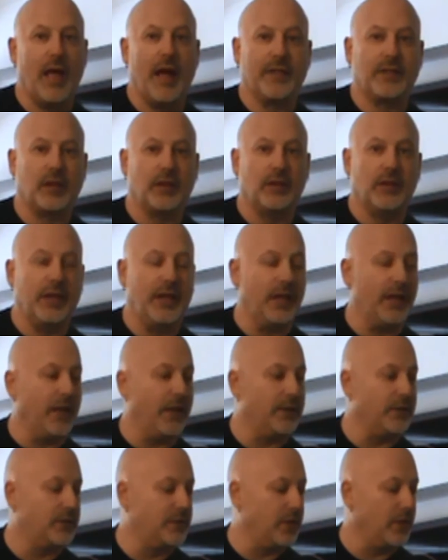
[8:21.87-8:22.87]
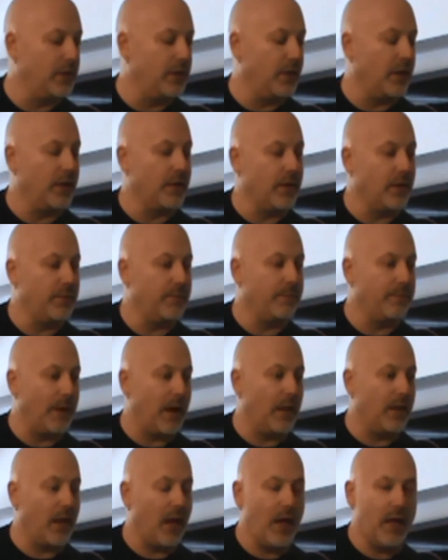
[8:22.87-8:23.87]
To lead into the
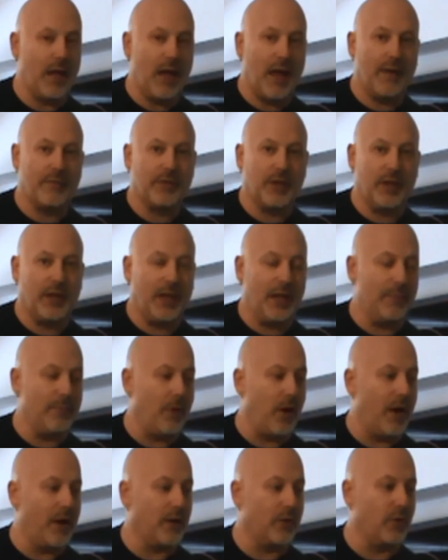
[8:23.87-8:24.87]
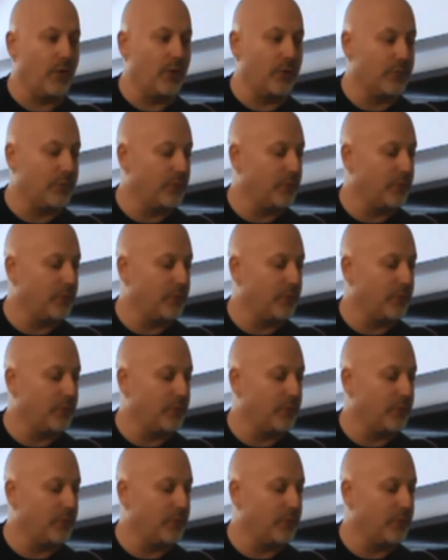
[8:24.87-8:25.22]
after the E minor chord,